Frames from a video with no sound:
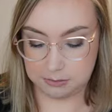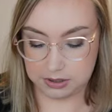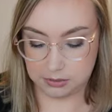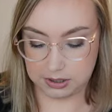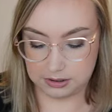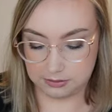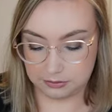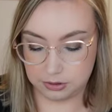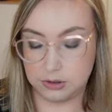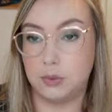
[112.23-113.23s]
Pure
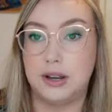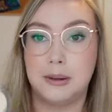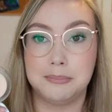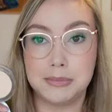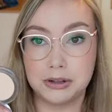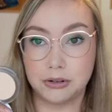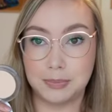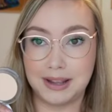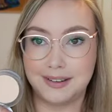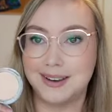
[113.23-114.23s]
4-in-1 Mineral
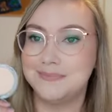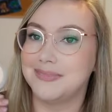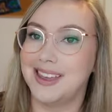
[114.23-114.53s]
Powder